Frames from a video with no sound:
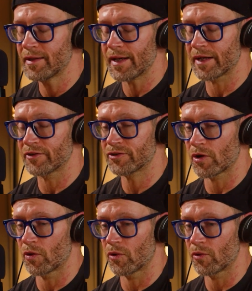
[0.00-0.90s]
And
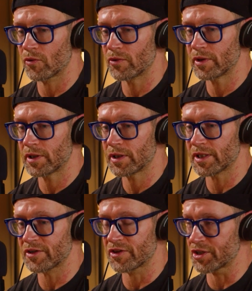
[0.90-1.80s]
so
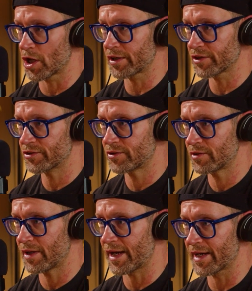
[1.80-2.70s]
he's the youngest,
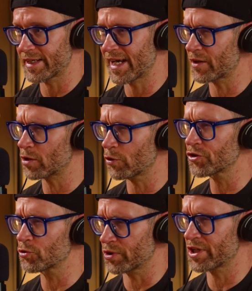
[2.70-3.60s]
and he had the
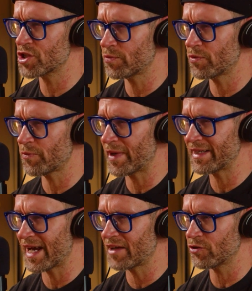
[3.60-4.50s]
closest relationship with my
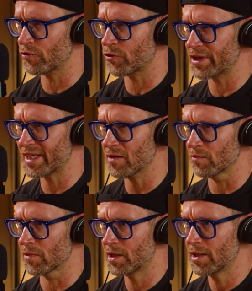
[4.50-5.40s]
dad. So for
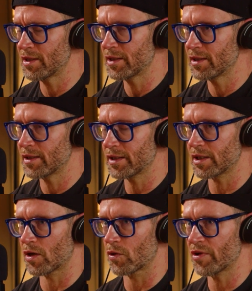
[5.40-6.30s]
him,
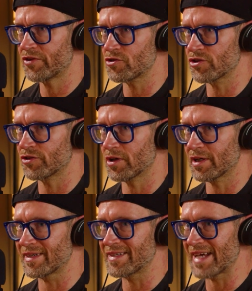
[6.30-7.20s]
you know, it wasn't just a
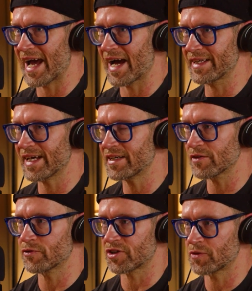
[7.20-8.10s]
dad. He had a
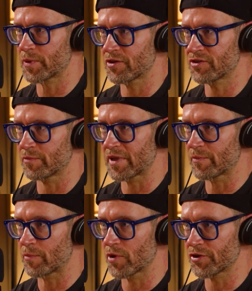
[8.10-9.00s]
different experience than me and
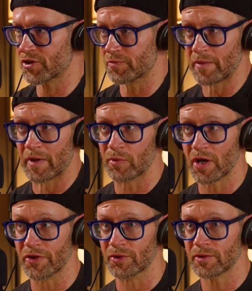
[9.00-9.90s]
my brother, because me and my
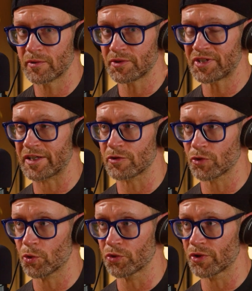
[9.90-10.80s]
brother, ten years
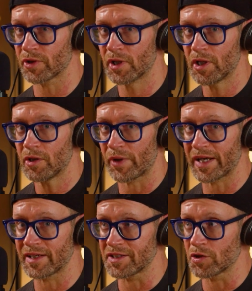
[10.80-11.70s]
older, we
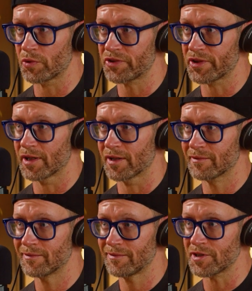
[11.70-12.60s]
had to deal with the
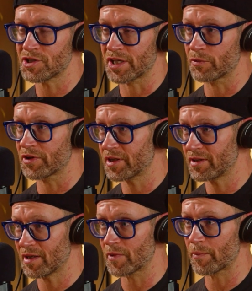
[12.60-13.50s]
the shit with
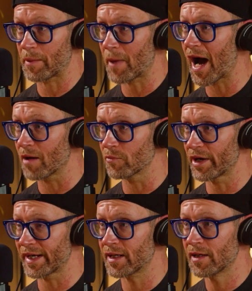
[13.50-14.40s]
him and my mom,
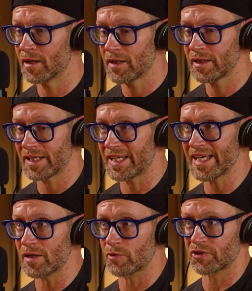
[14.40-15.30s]
right?
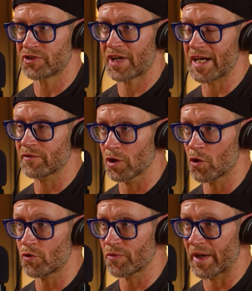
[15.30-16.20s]
He was just kind of
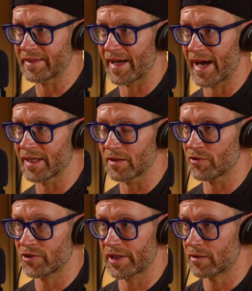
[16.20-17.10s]
alone with my dad, and it
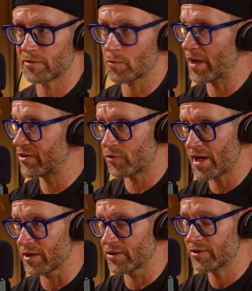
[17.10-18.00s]
was like they're best
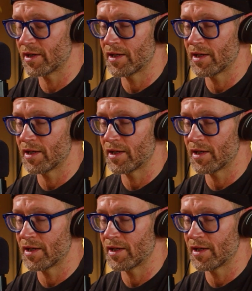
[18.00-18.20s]
friends.